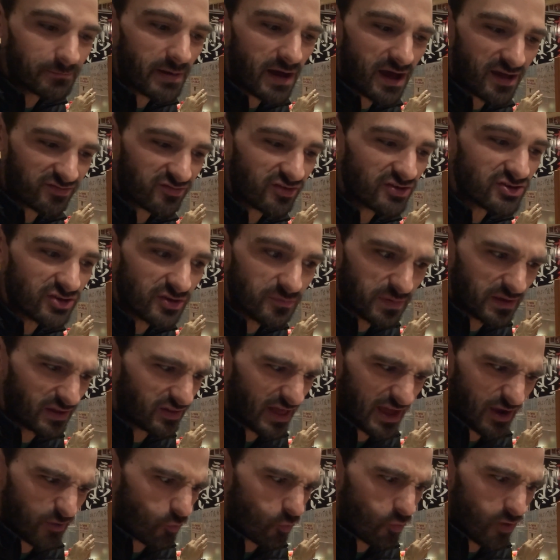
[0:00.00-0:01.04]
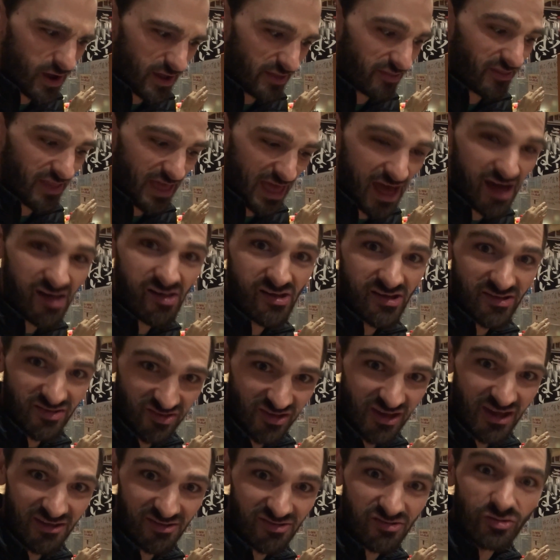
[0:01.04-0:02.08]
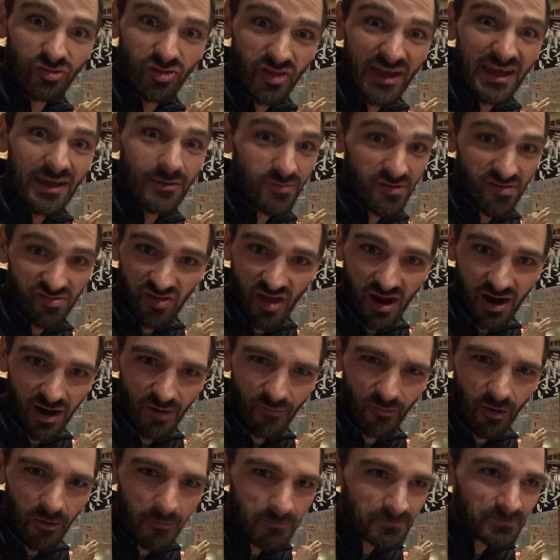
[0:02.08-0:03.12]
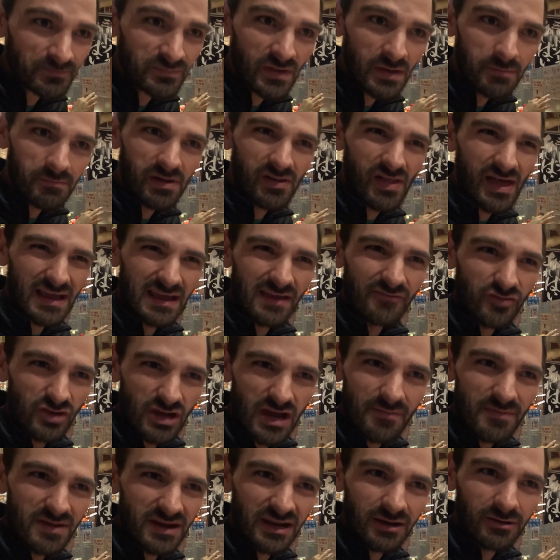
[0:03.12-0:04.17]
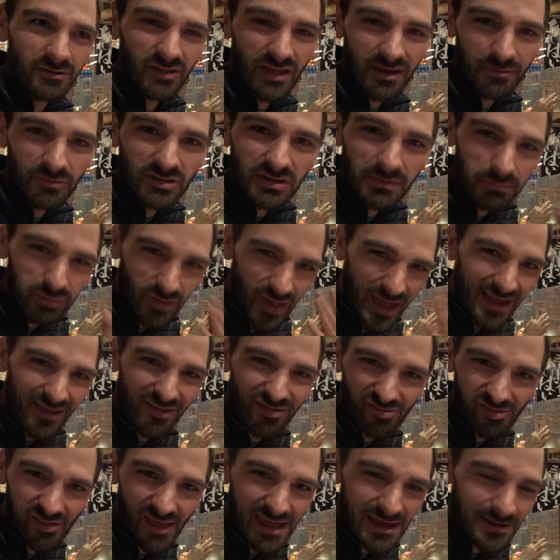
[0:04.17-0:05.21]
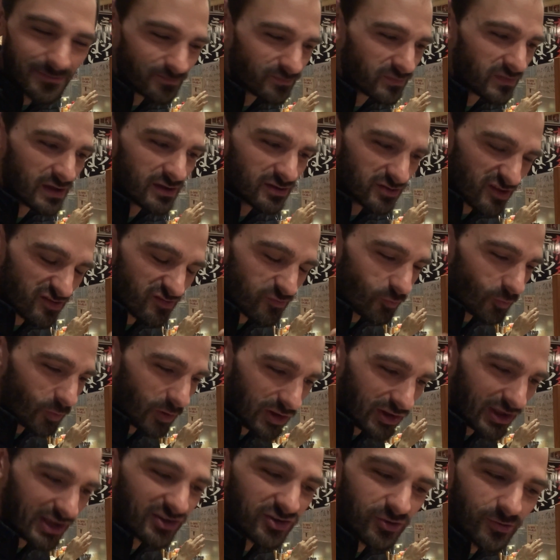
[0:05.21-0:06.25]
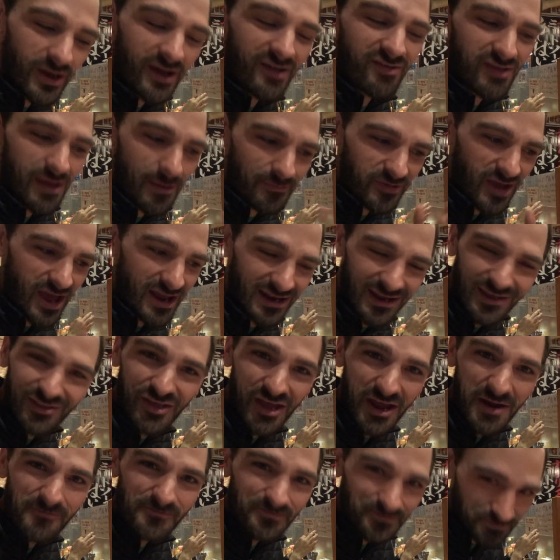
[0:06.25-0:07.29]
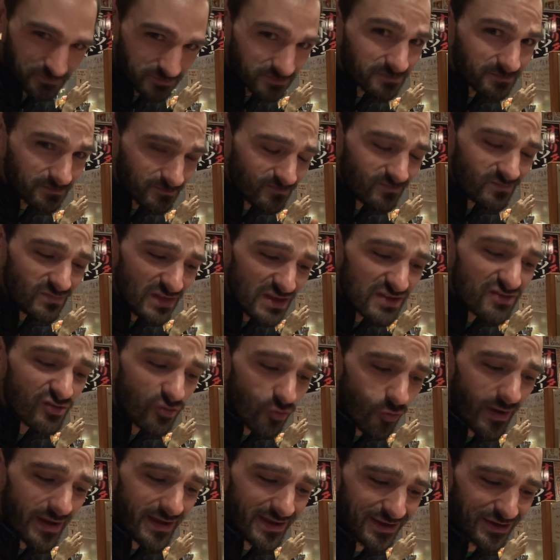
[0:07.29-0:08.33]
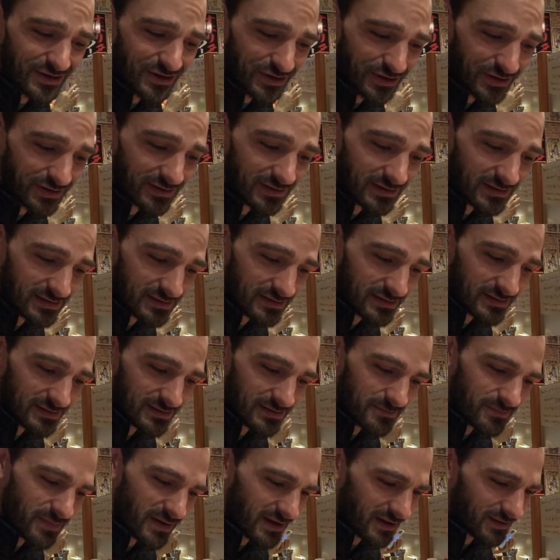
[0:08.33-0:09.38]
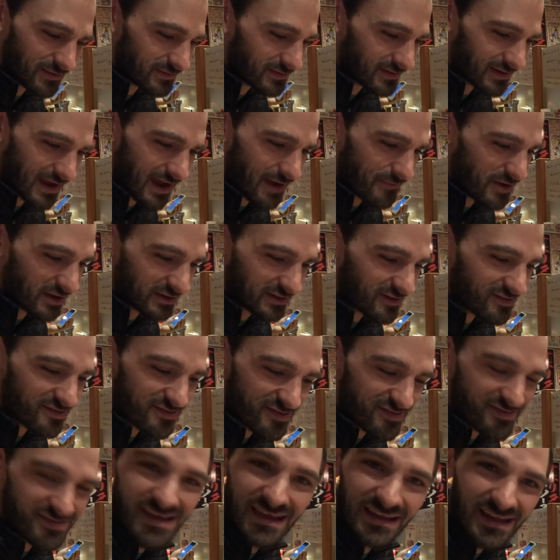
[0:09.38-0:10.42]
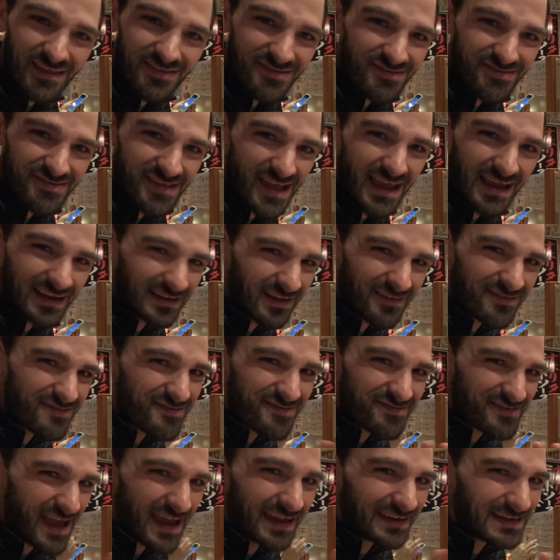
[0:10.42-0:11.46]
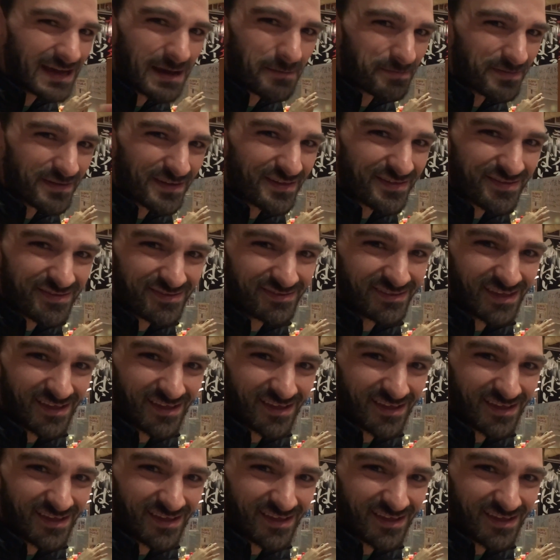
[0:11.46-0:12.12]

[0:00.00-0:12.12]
pasta, you'd be like, what in the hell is this? You'd think it was terrible. But like, if you come in here like with a blank slate that's willing to accept anything, it's quite good. But yeah, I mean, it doesn't stand up against